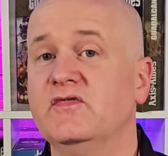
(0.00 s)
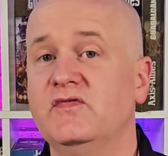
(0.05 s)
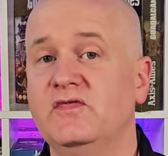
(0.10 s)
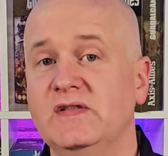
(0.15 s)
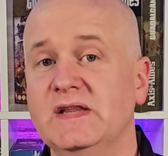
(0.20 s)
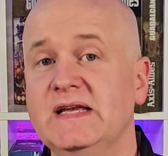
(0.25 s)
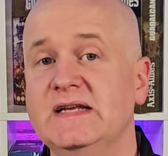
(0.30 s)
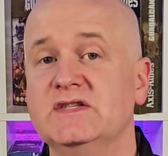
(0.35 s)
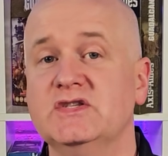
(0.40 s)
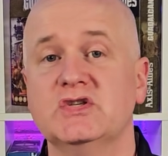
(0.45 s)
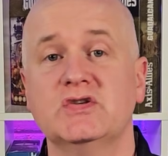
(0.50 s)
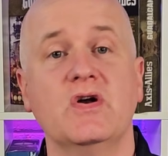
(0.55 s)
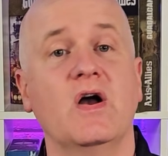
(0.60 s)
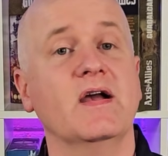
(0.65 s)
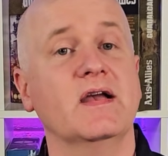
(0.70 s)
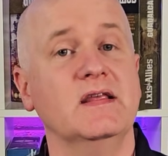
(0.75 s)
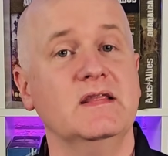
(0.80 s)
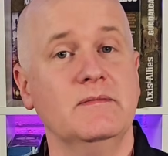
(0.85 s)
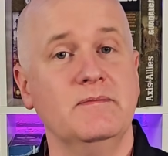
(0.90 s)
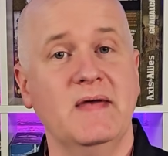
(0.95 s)
fleets
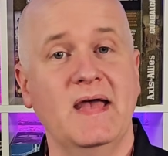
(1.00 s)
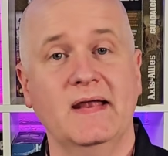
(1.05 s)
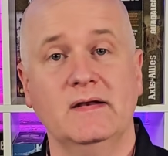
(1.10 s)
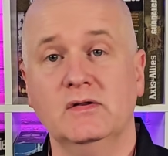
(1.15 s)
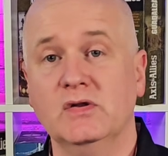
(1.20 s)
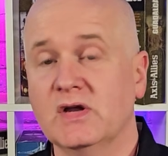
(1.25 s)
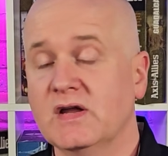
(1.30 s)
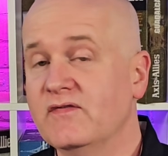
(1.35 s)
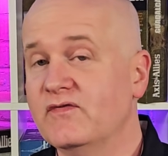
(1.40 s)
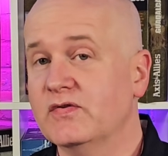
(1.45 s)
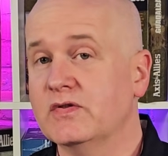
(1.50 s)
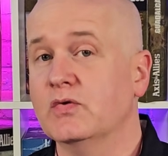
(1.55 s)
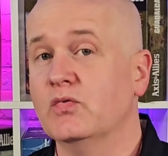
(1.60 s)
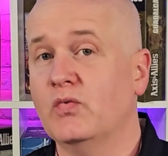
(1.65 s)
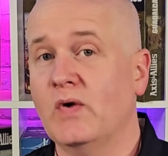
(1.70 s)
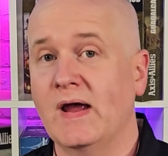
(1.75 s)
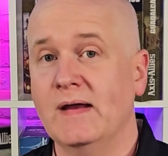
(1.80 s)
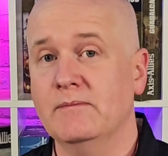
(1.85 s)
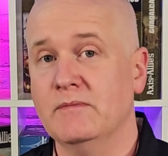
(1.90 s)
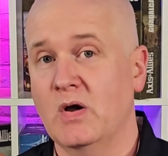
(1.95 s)
stalking the Med looking for the
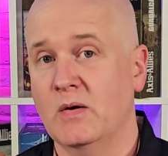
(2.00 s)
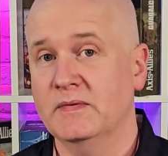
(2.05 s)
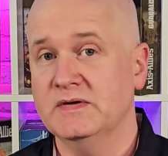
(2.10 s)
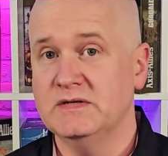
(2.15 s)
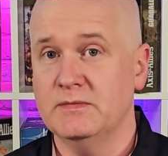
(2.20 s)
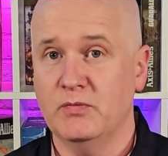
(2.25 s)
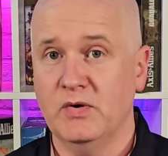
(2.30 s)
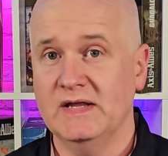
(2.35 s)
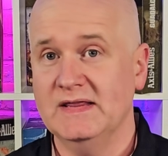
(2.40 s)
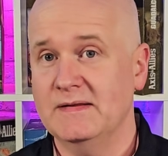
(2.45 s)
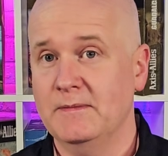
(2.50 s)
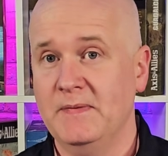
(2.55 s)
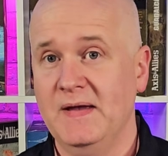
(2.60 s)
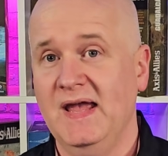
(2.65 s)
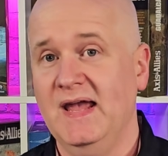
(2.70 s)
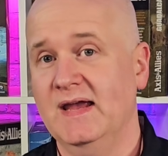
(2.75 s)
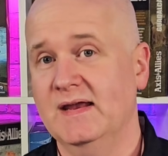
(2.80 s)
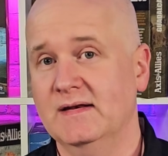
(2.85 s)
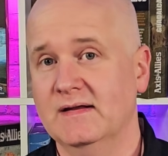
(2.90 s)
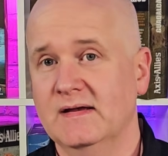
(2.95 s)
right moment to bring the
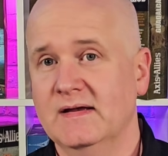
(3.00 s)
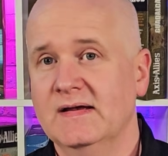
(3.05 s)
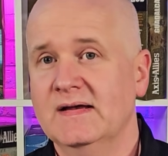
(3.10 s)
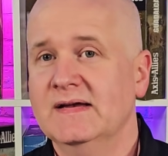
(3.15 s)
pain.